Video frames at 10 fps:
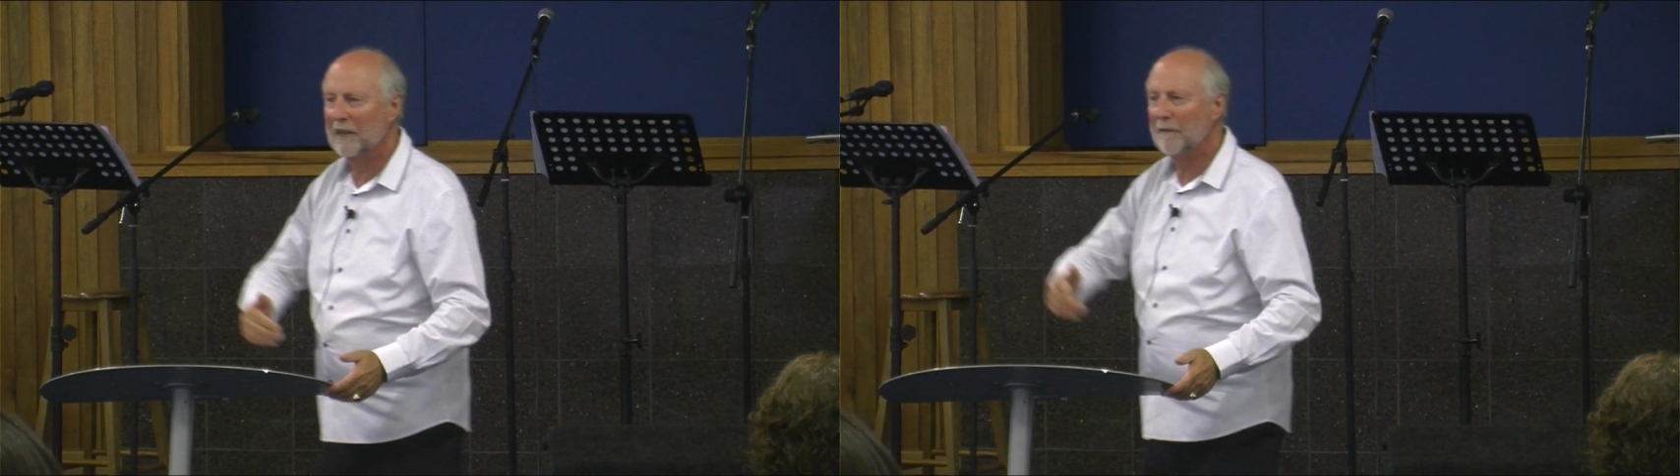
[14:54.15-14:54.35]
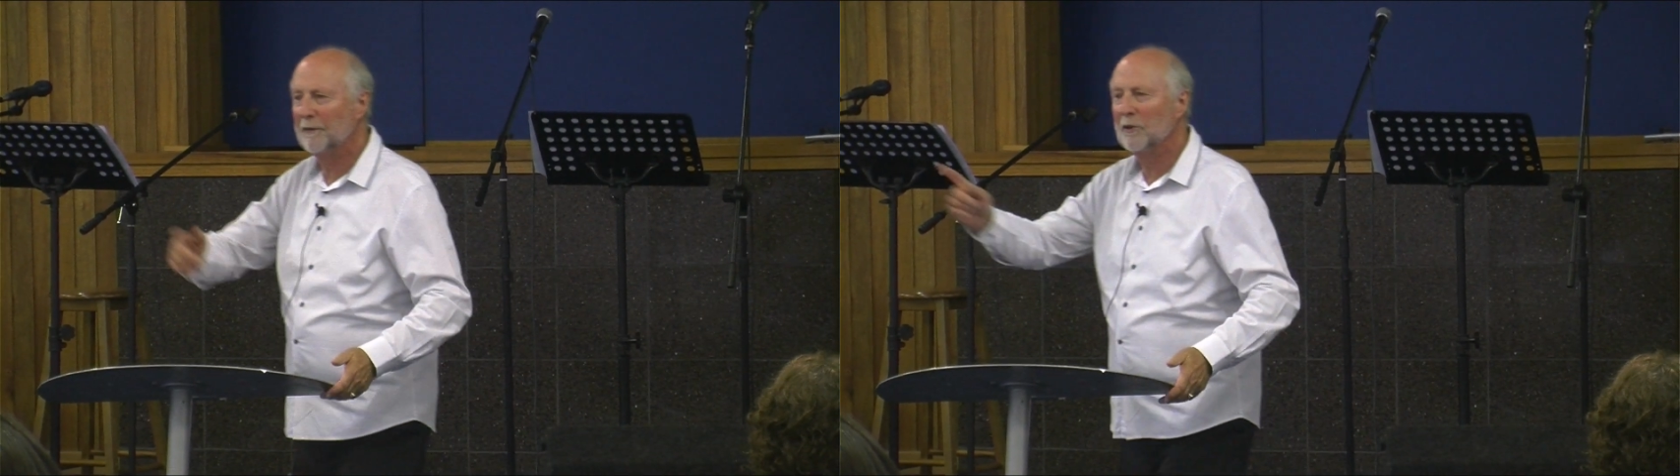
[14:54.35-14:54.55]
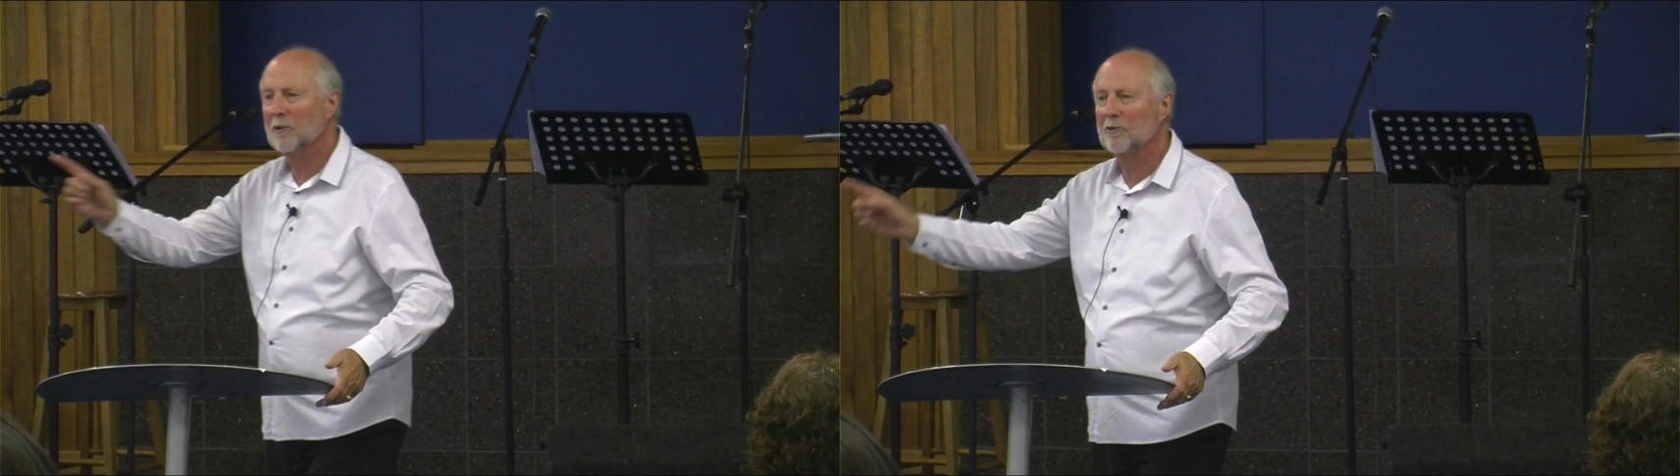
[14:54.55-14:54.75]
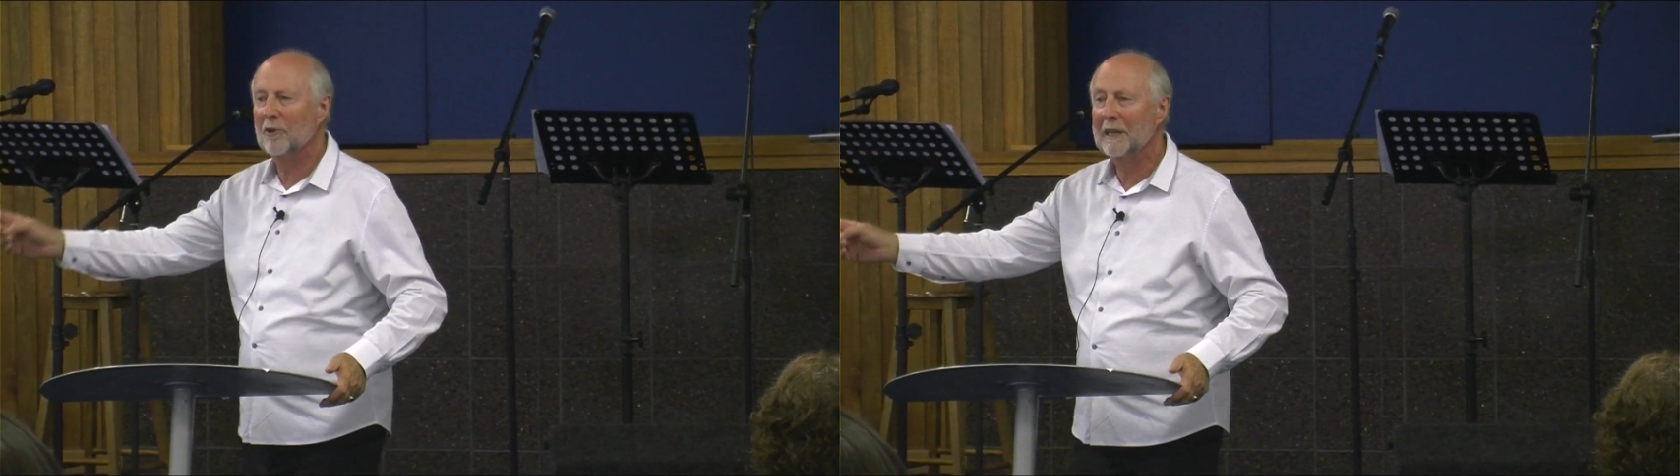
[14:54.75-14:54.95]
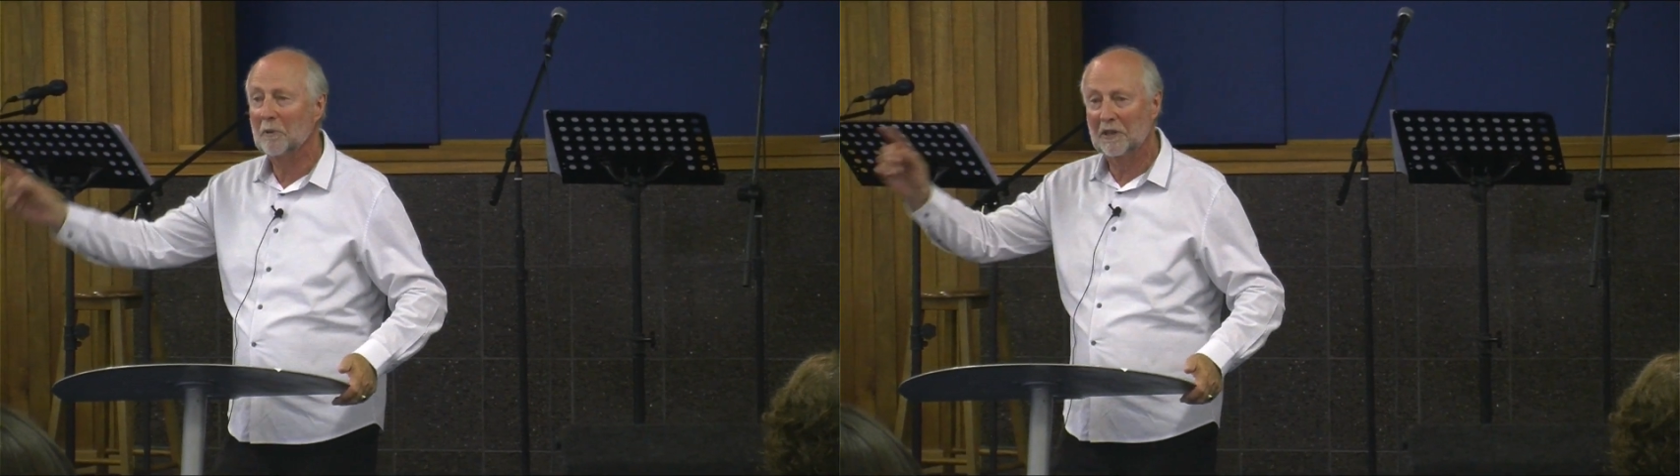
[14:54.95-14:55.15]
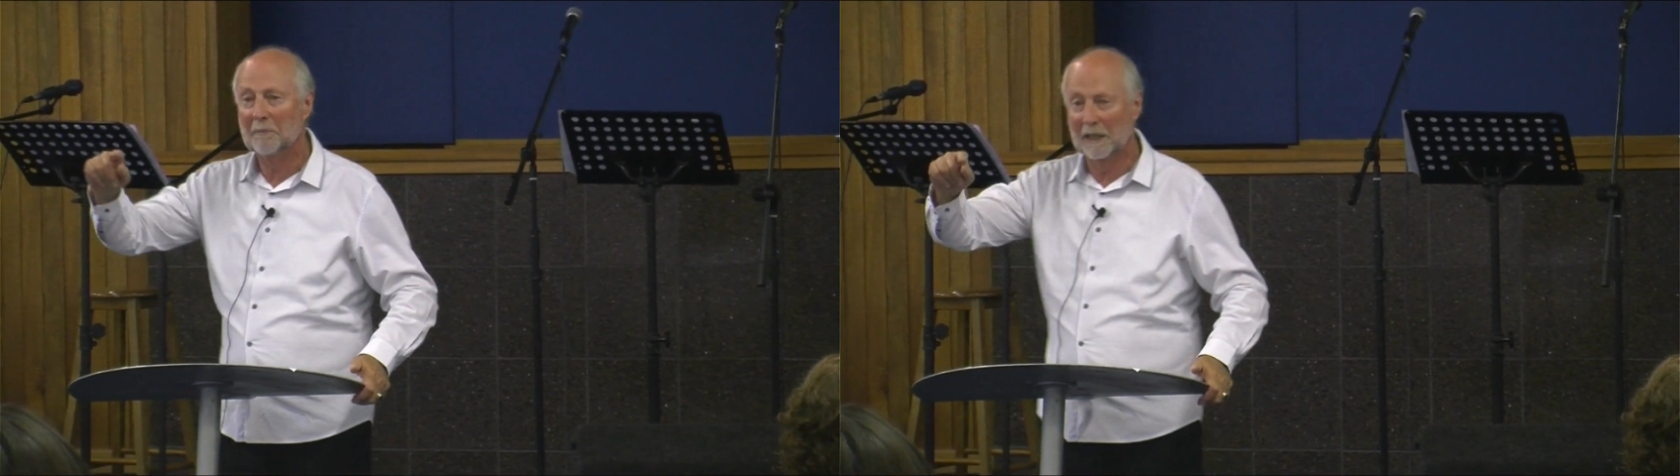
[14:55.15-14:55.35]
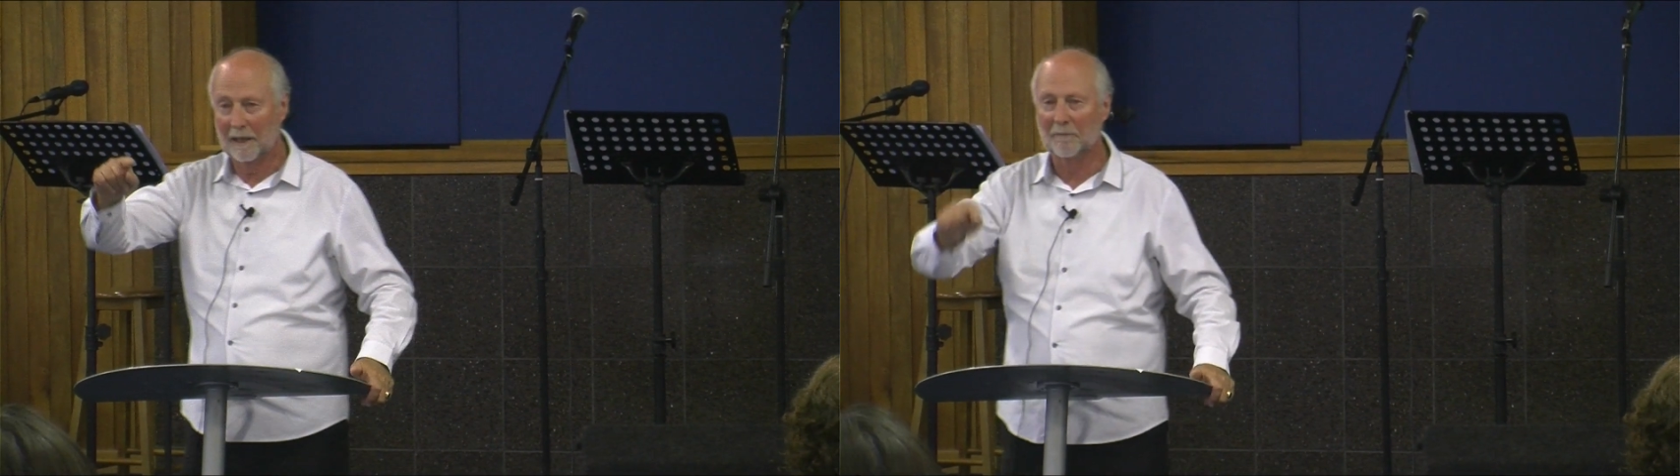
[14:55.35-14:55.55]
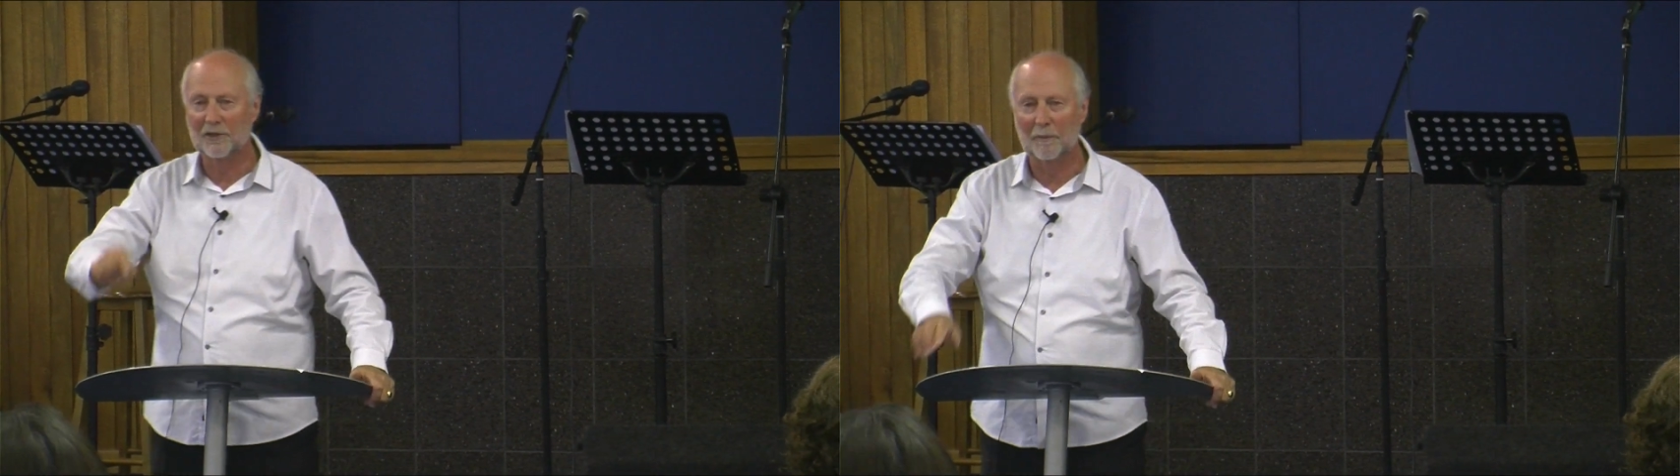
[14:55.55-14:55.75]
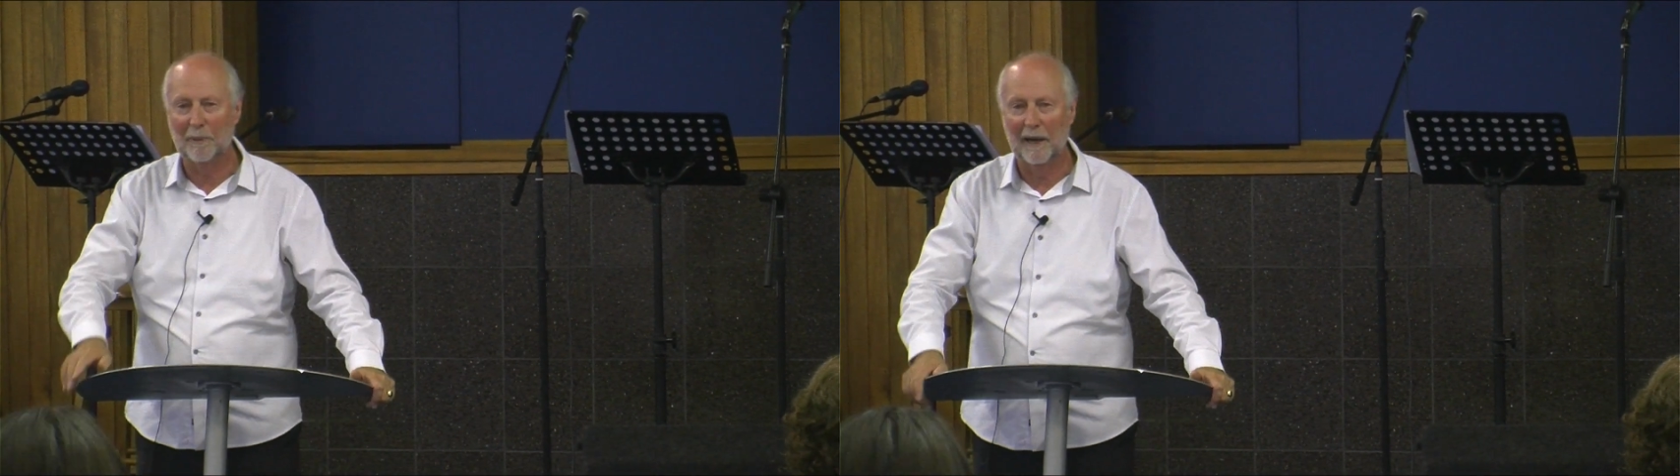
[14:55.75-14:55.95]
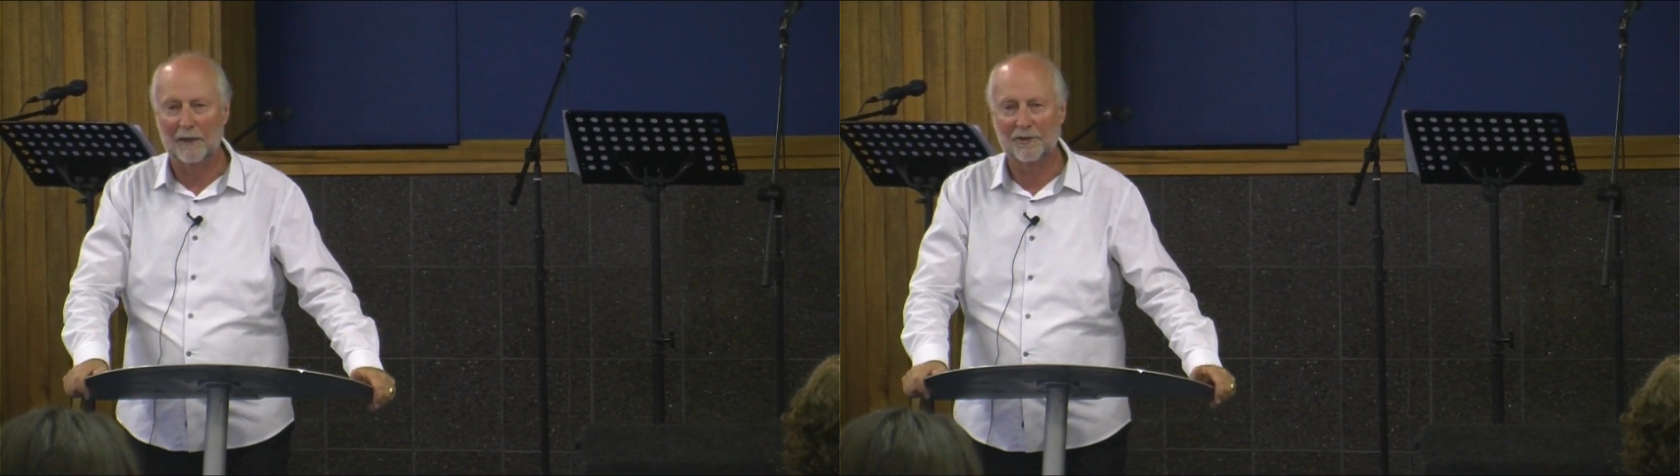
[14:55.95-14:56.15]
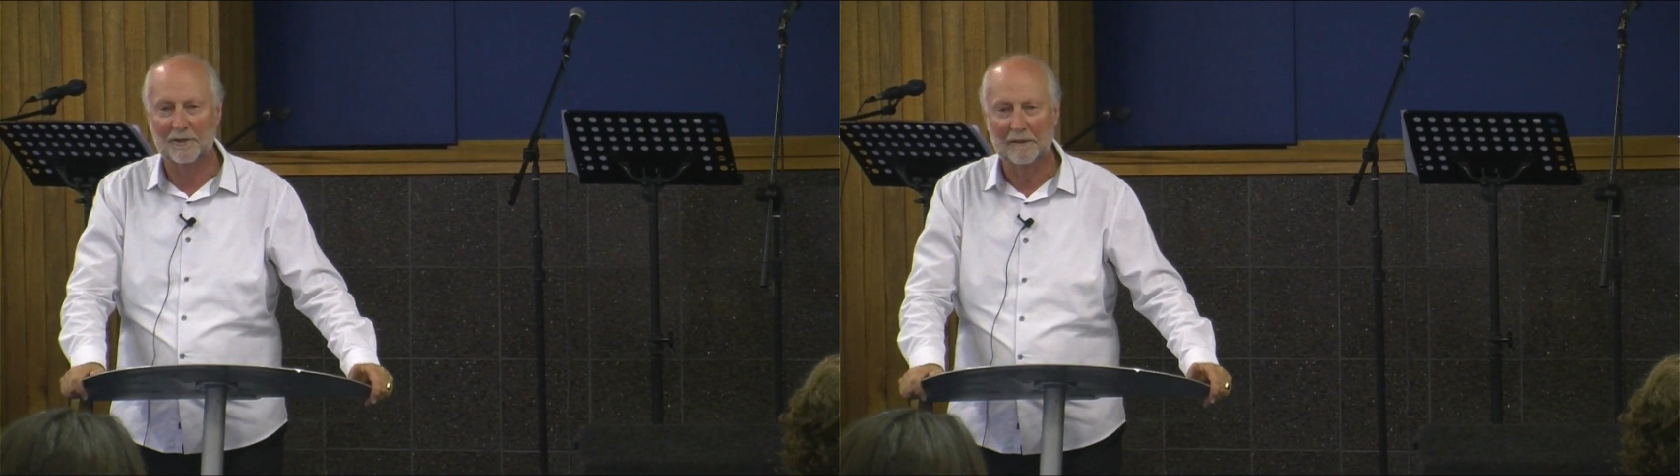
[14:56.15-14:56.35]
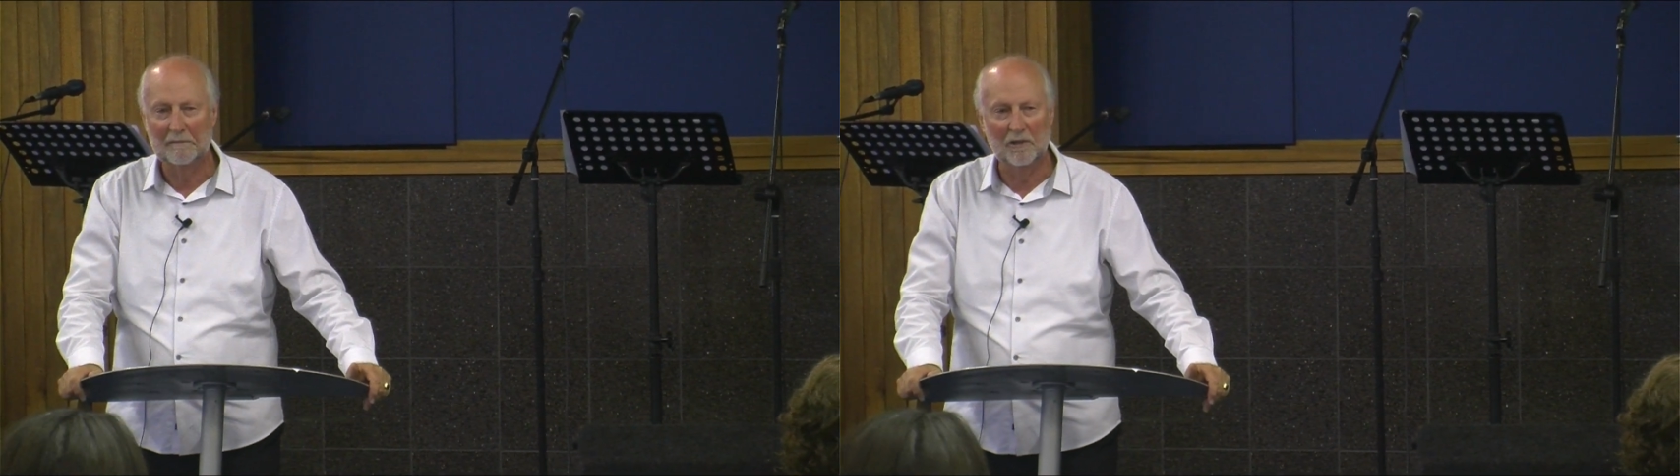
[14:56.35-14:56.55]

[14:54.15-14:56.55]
and if you agree with him, it comes to pass.